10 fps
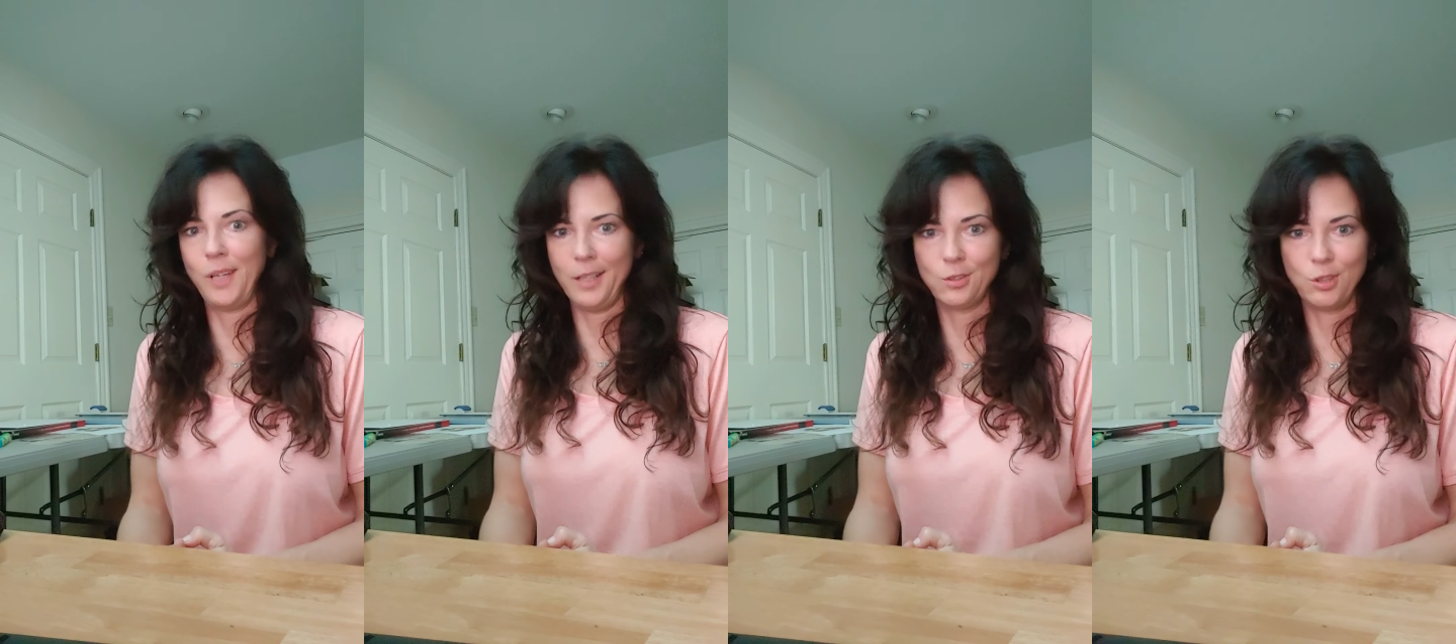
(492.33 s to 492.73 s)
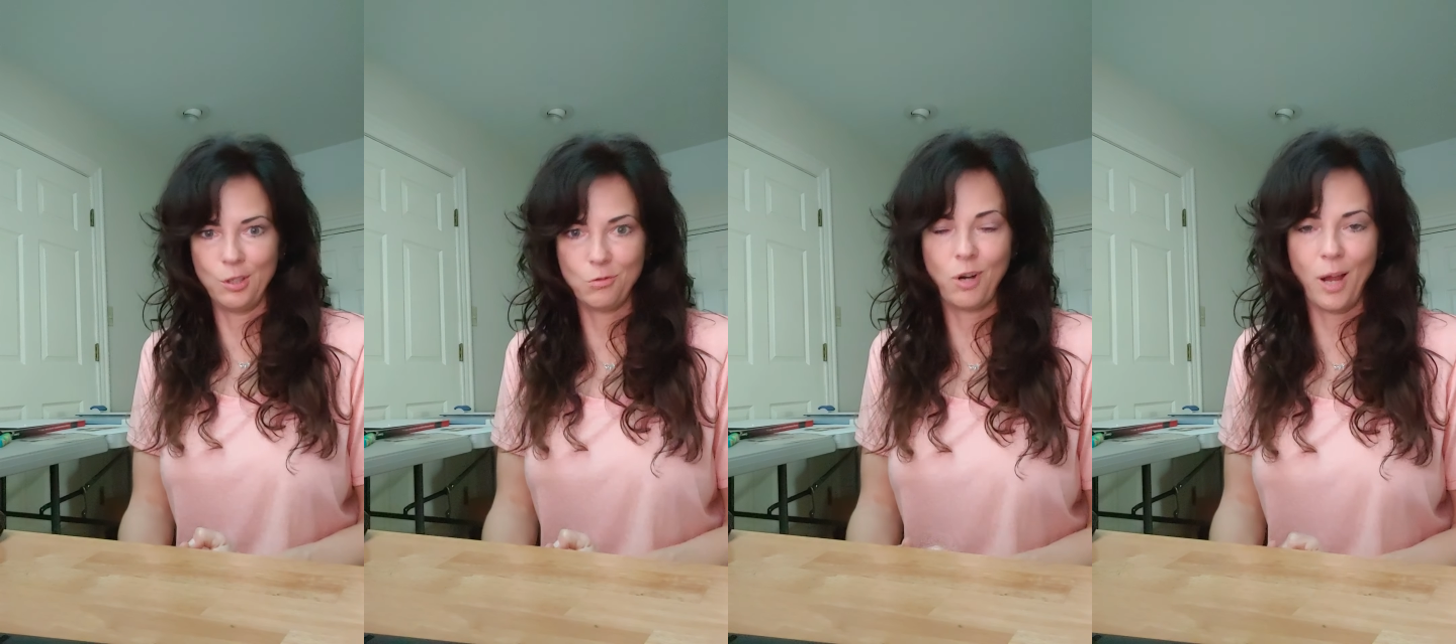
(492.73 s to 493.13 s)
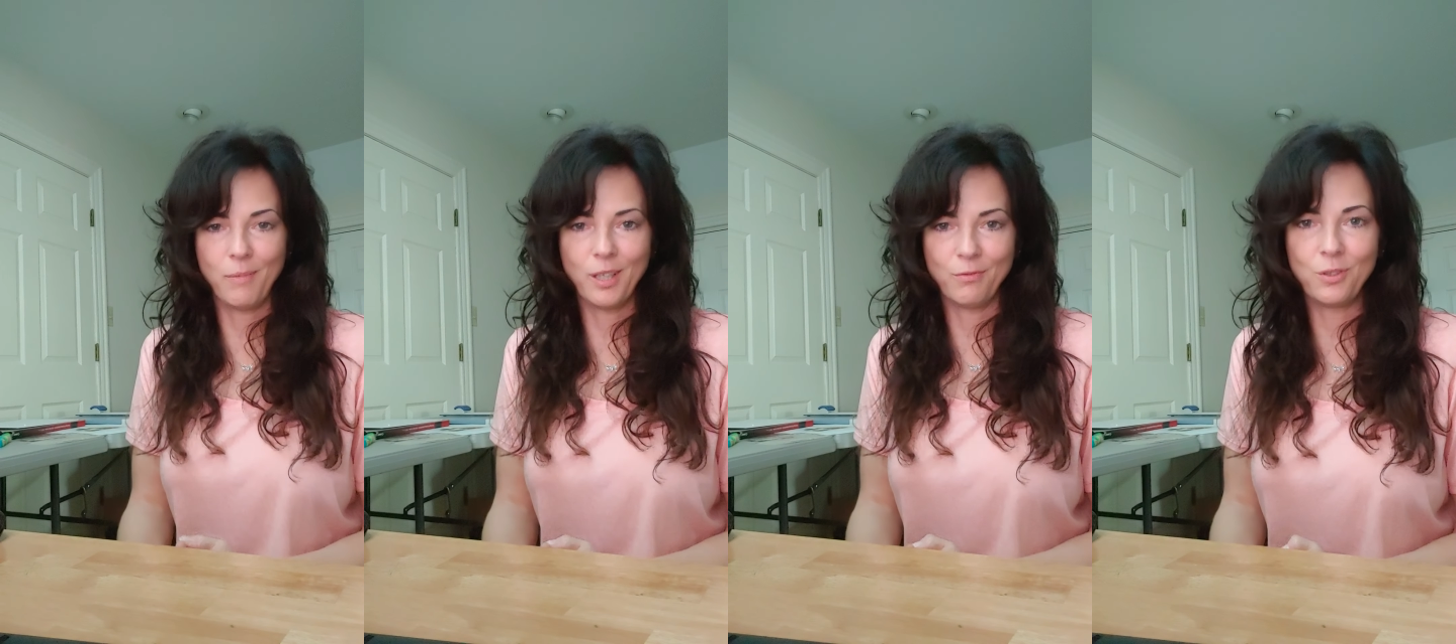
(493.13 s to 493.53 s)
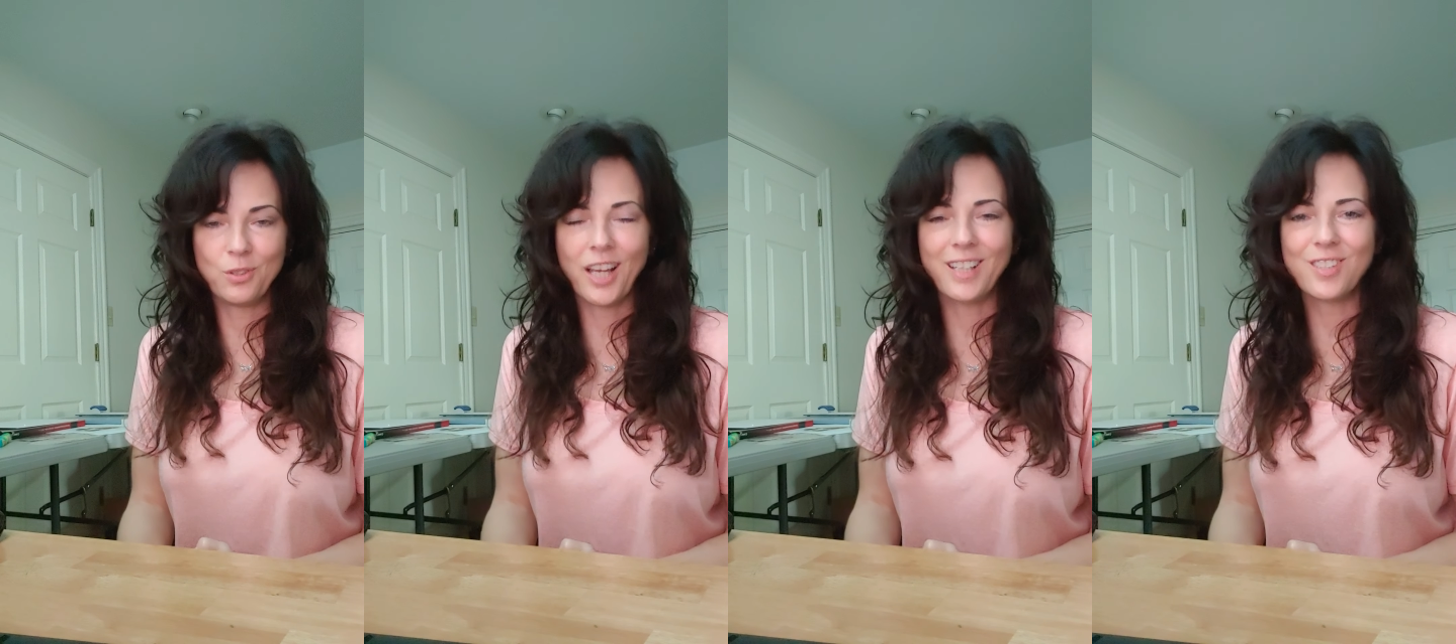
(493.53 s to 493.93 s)
actually describing a few
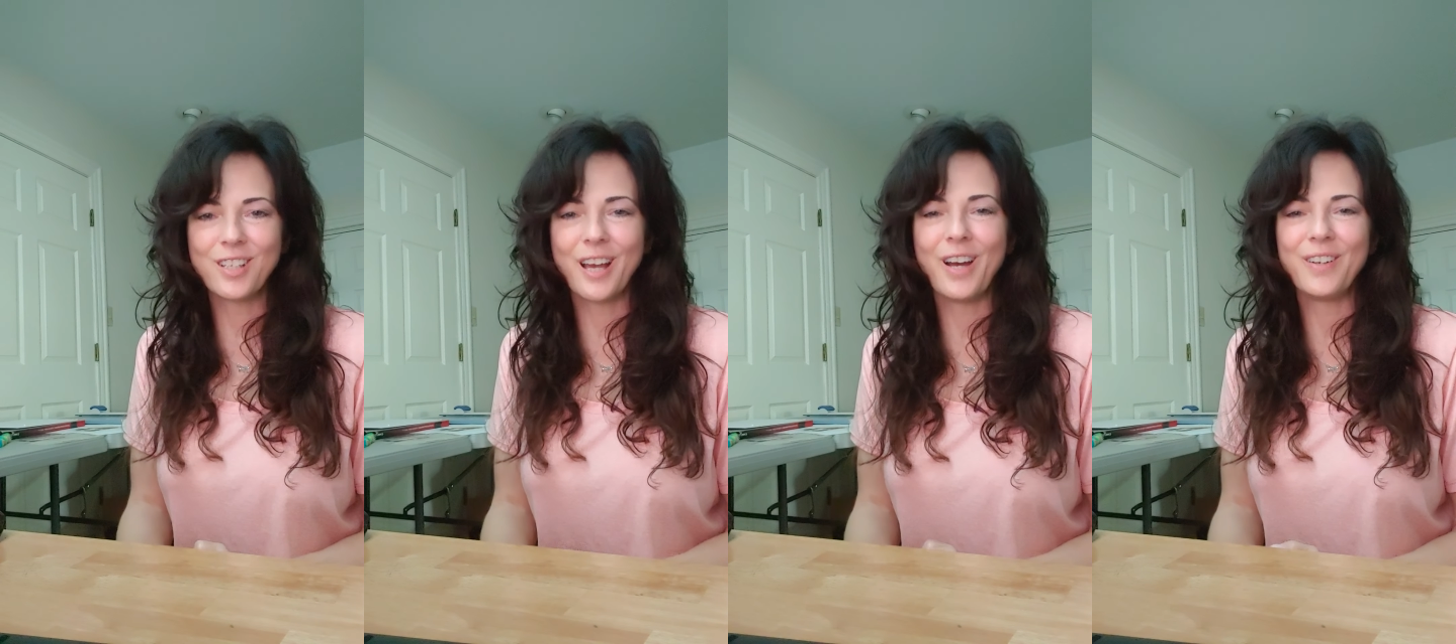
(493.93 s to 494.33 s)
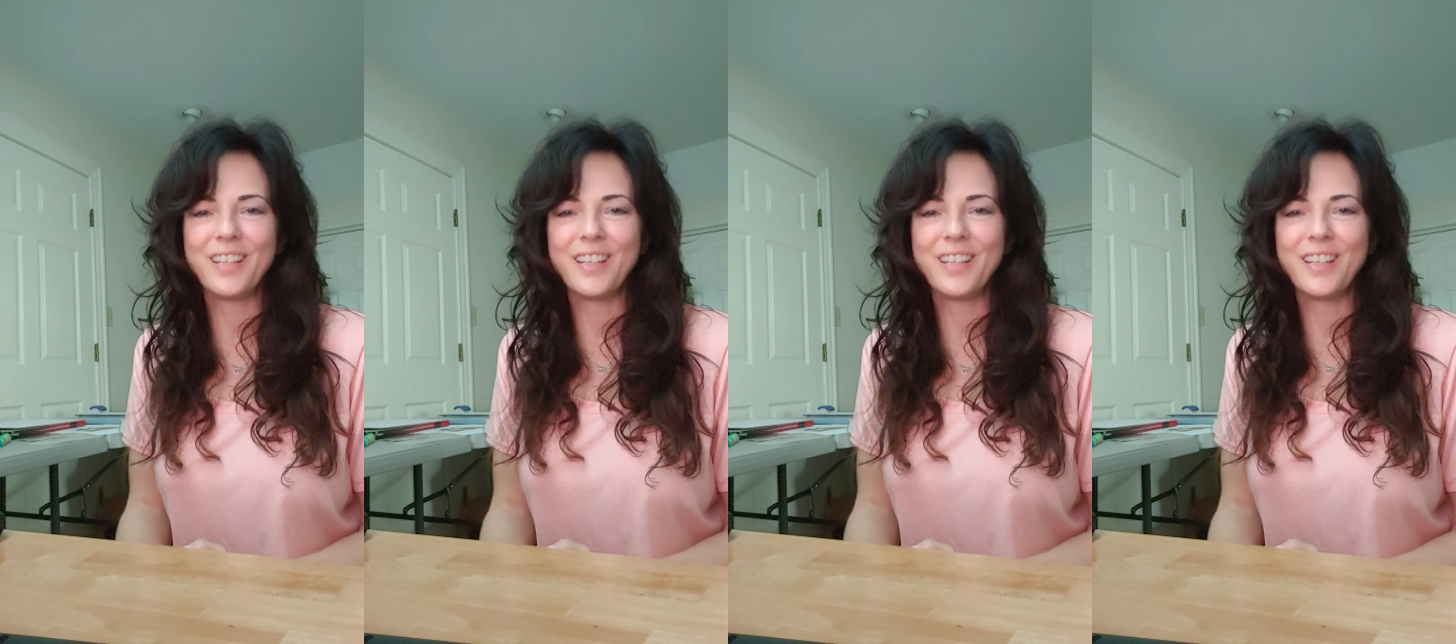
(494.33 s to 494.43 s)
seconds ago,